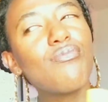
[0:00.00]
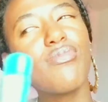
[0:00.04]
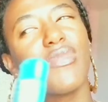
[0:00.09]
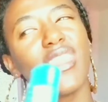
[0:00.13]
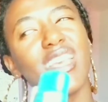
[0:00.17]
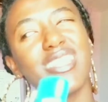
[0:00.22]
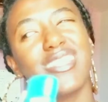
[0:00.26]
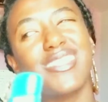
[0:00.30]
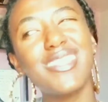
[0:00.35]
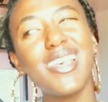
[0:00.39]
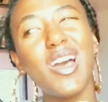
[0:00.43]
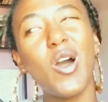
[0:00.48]

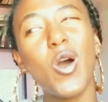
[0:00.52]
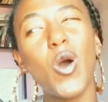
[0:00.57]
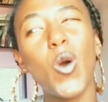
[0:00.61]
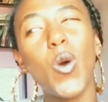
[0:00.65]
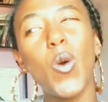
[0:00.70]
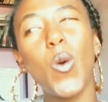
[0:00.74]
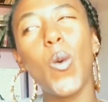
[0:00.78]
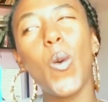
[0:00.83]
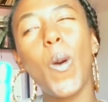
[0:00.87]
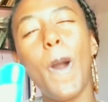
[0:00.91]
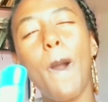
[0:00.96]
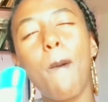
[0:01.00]

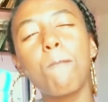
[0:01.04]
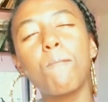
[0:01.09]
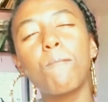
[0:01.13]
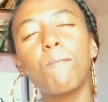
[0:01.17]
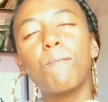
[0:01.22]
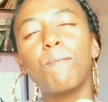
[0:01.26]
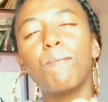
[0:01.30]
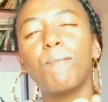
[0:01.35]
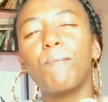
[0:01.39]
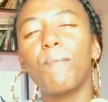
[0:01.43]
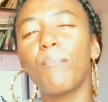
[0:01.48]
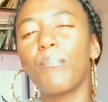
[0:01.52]
So,
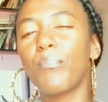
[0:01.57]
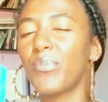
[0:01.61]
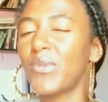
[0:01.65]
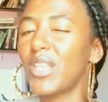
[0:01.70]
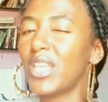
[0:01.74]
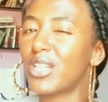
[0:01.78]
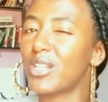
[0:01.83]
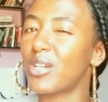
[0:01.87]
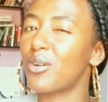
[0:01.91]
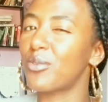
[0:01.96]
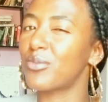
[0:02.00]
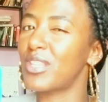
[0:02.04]

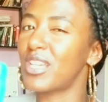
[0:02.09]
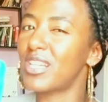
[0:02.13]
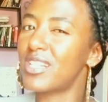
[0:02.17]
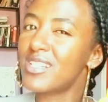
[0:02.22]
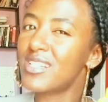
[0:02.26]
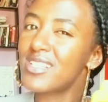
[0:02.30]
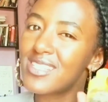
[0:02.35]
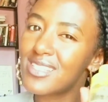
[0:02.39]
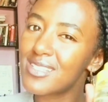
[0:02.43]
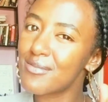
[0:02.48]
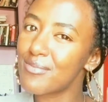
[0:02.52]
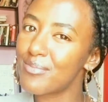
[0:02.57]
you know,
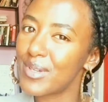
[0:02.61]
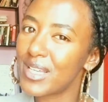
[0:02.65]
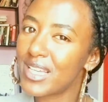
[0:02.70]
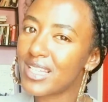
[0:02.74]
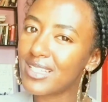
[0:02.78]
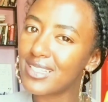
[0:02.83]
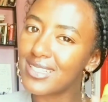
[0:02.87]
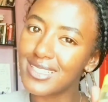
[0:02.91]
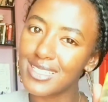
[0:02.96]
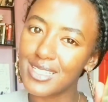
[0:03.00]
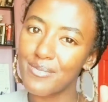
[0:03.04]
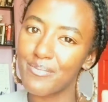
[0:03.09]
there's a
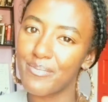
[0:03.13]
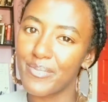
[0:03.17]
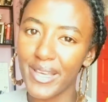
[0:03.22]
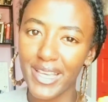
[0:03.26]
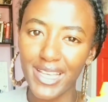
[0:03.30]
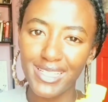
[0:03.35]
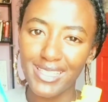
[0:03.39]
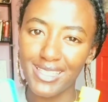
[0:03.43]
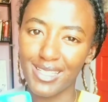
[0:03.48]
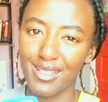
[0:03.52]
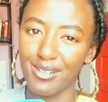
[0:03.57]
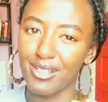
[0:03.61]
bit
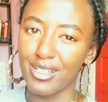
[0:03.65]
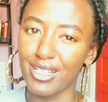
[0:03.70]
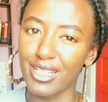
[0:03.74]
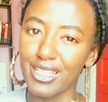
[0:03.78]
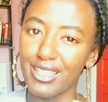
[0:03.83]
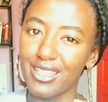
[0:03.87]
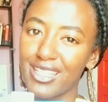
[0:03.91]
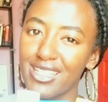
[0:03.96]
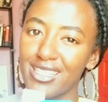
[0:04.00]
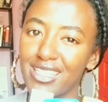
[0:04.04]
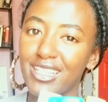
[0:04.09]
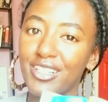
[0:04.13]
debates in
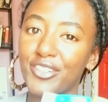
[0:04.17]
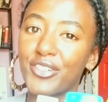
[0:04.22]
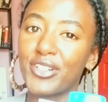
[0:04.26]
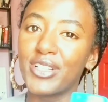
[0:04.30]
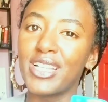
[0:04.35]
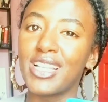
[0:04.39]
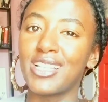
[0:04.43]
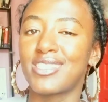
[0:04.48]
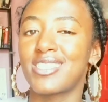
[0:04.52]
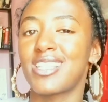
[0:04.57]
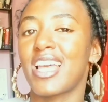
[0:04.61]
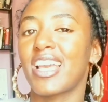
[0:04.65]
these
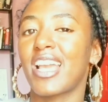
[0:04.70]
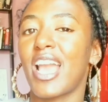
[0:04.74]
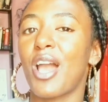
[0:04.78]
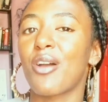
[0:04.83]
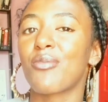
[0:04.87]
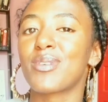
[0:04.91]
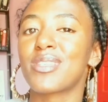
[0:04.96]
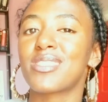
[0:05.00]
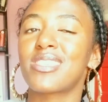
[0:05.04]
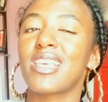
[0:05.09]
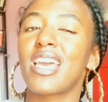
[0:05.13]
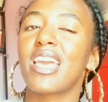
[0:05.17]
ingredients, like I
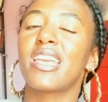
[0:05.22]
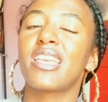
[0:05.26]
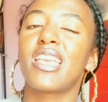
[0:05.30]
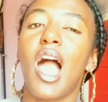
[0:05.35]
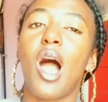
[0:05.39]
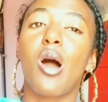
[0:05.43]
was saying.